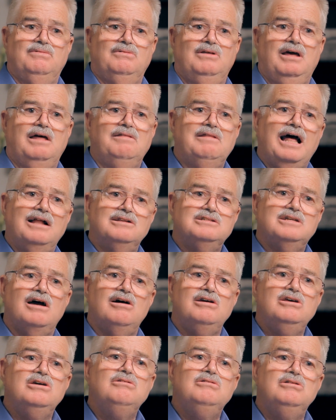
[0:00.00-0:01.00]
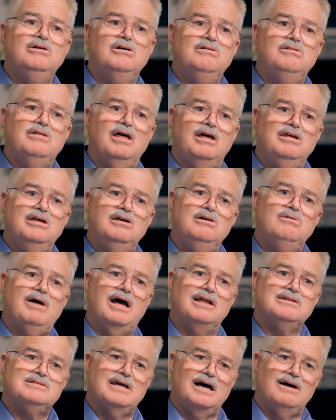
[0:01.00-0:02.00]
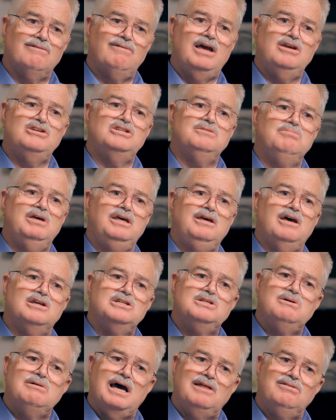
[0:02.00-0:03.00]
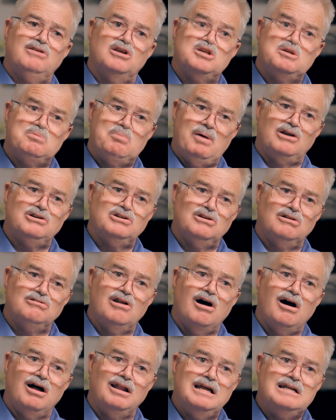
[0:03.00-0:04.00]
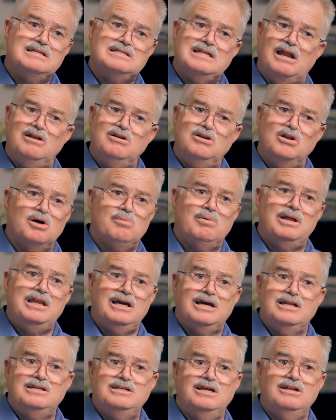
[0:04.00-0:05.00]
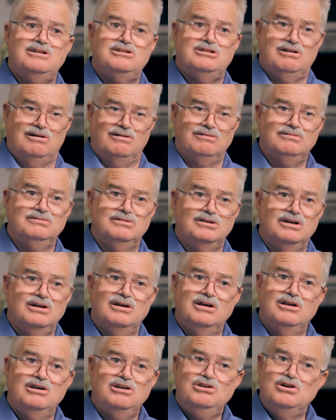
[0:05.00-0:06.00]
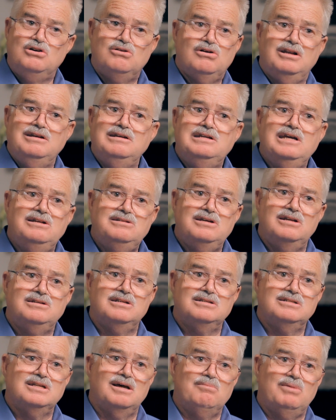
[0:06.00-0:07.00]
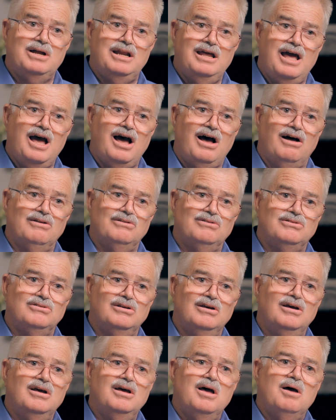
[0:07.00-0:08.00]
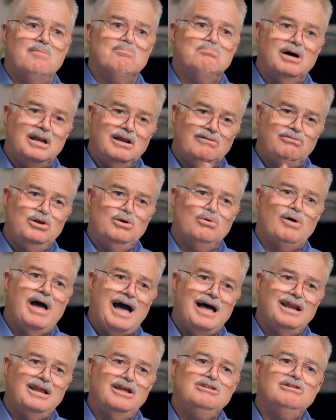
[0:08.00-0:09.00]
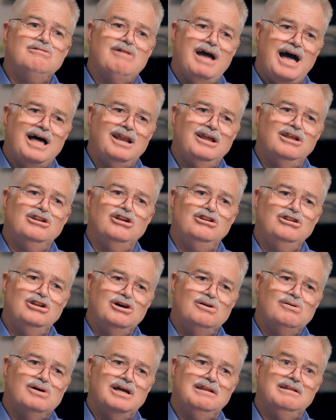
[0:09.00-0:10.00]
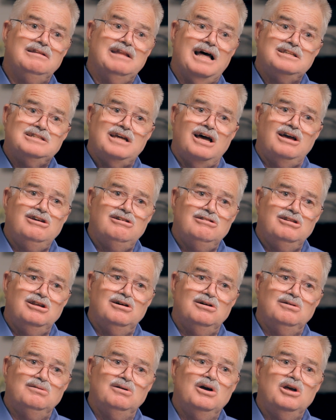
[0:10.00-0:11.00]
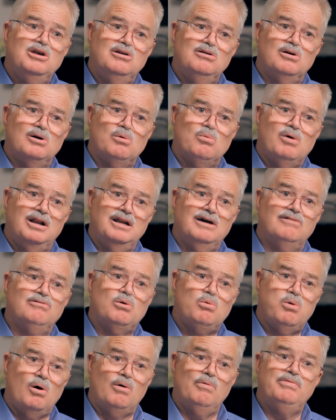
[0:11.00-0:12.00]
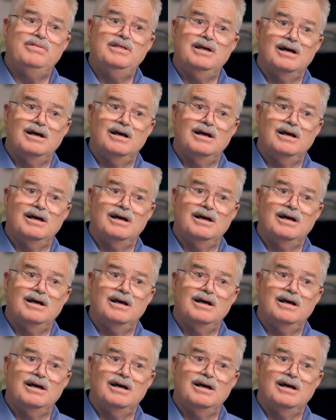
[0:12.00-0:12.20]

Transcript: And that's how you knew that you had salvation, because you had this special knowledge that nobody could teach you. You couldn't teach it to somebody else. But if you had it, and you knew it, and that's how you knew you were one of, quote, the